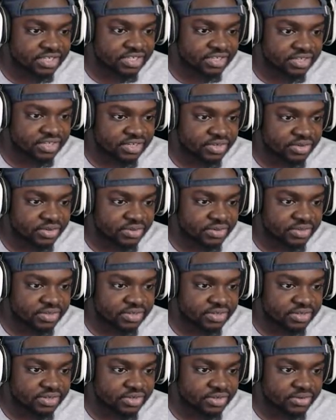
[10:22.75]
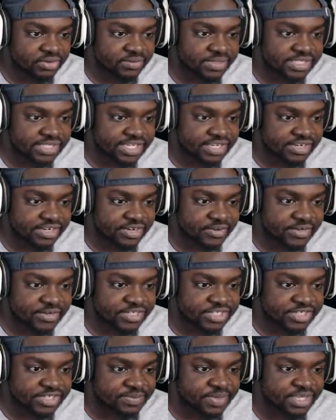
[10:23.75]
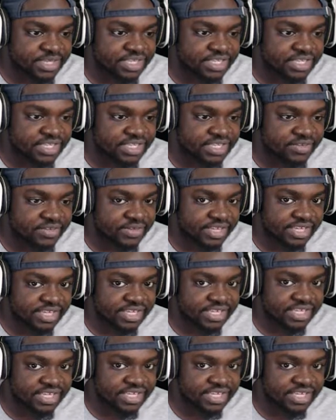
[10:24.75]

Oh, oh, is that? No, that's just me. Okay.